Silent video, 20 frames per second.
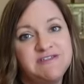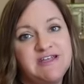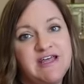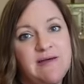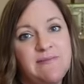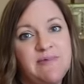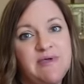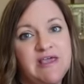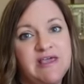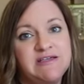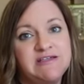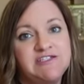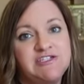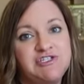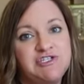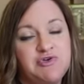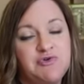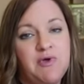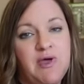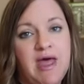step is
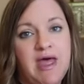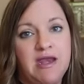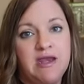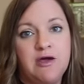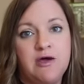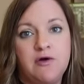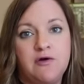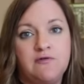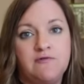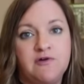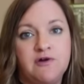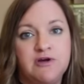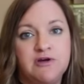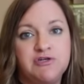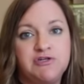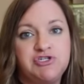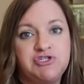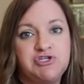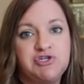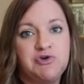to head over
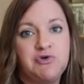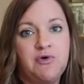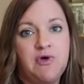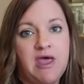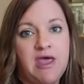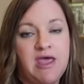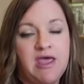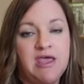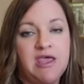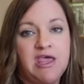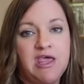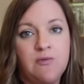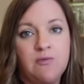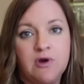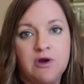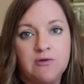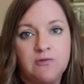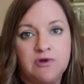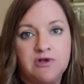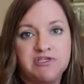to a
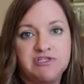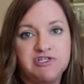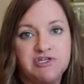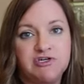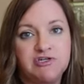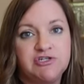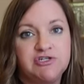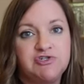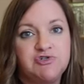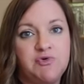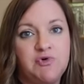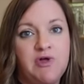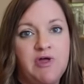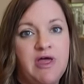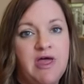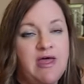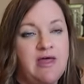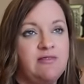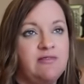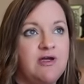keyword research tool,
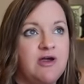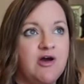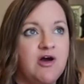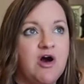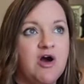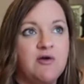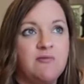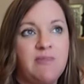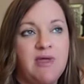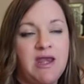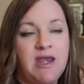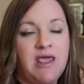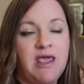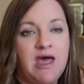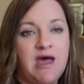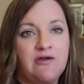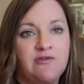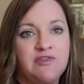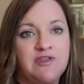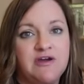and there are many
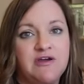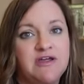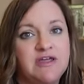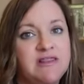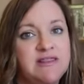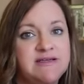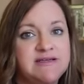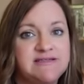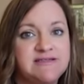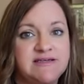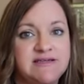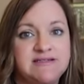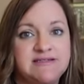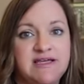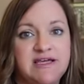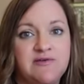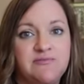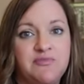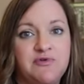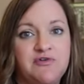out there. In this
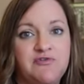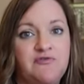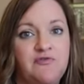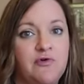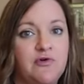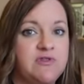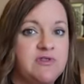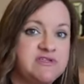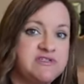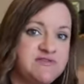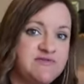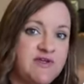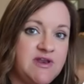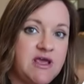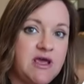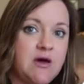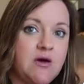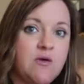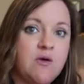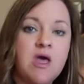example for this
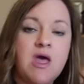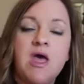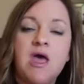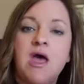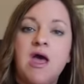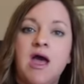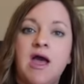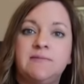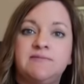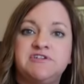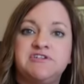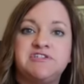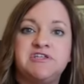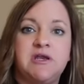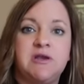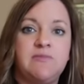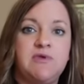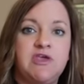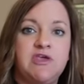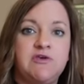video, I'm just
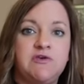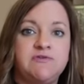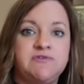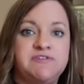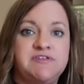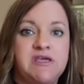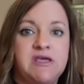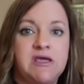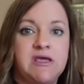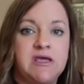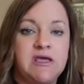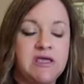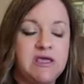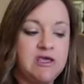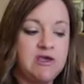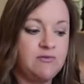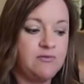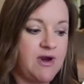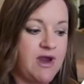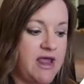gonna be using
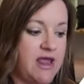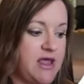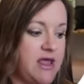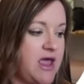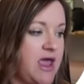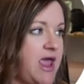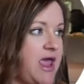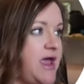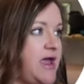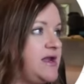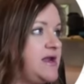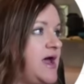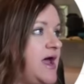eRank, and